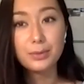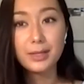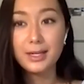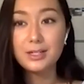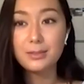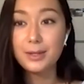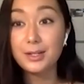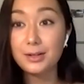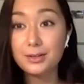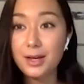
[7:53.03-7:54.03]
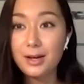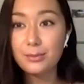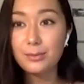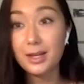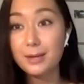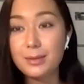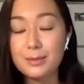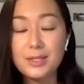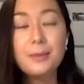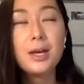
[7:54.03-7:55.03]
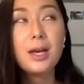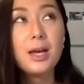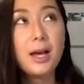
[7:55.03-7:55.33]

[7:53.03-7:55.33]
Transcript: play depending on that, what that might be.